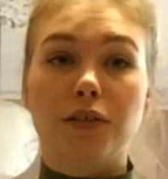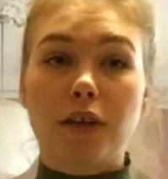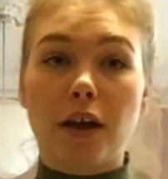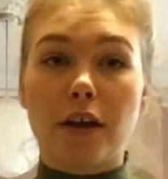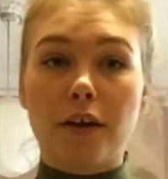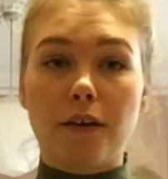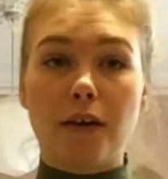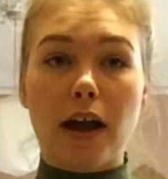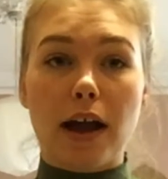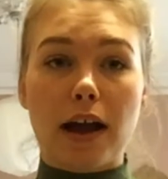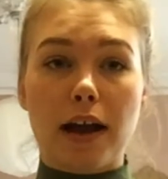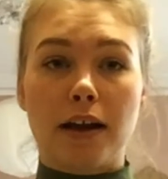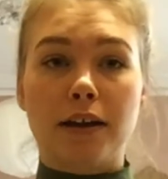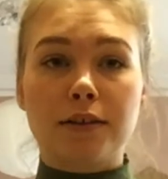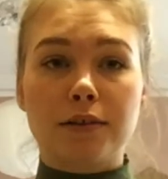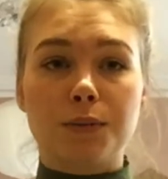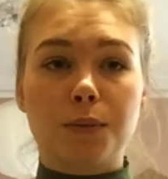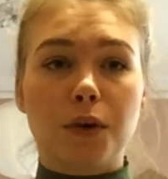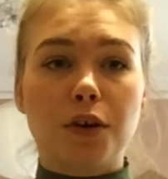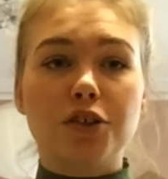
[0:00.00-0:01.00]
So,
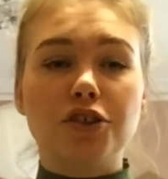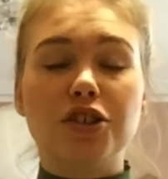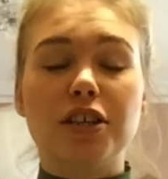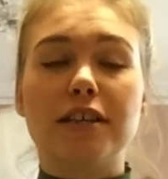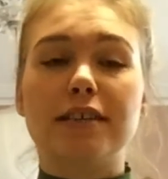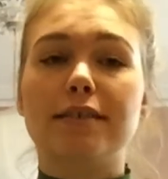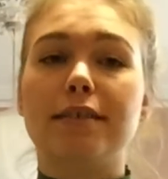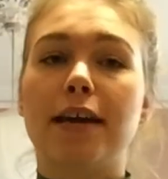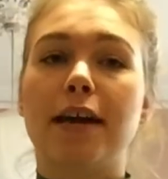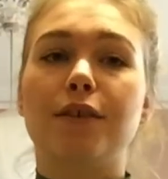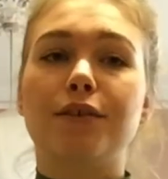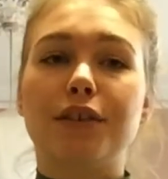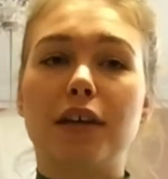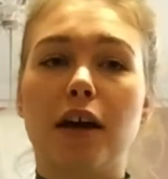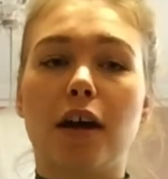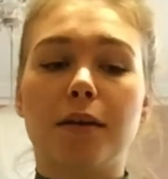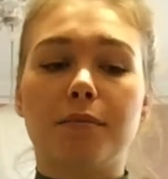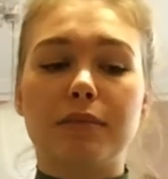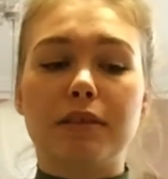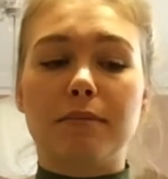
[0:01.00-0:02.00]
hands washed, it's now
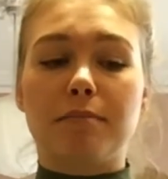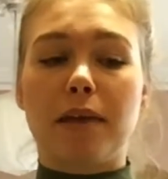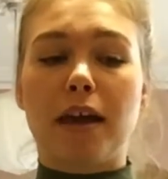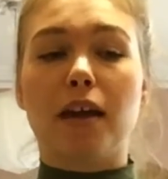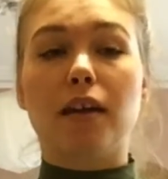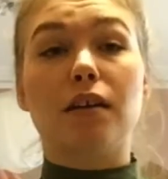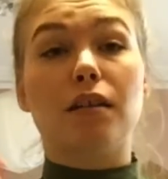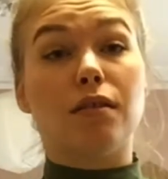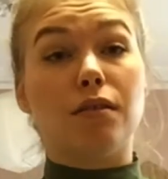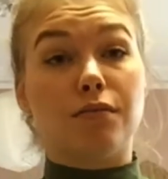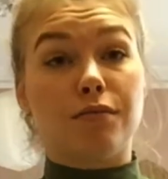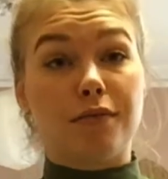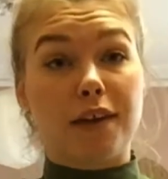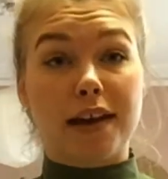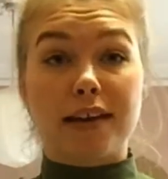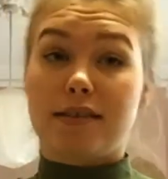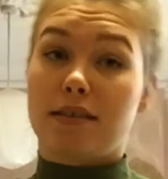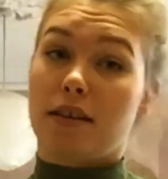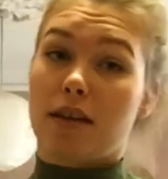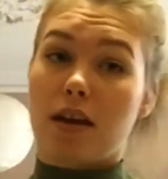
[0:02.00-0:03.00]
time to make the
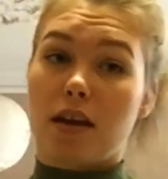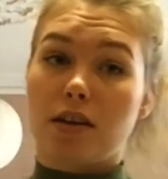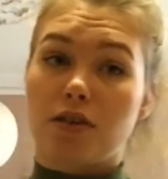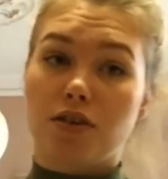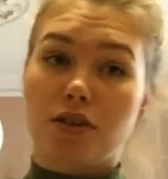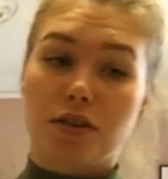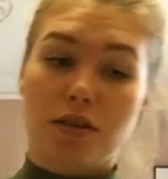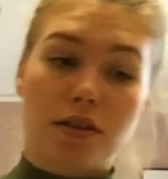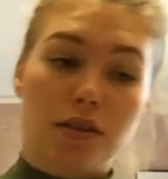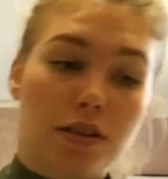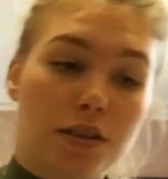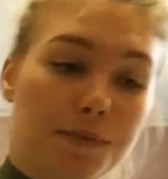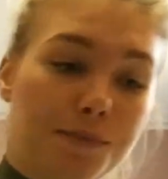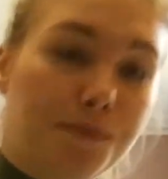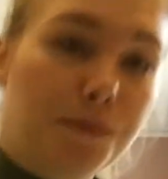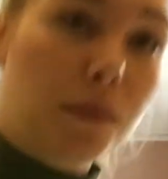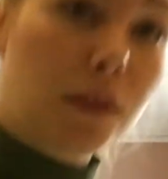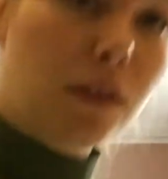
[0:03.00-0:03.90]
raising agent.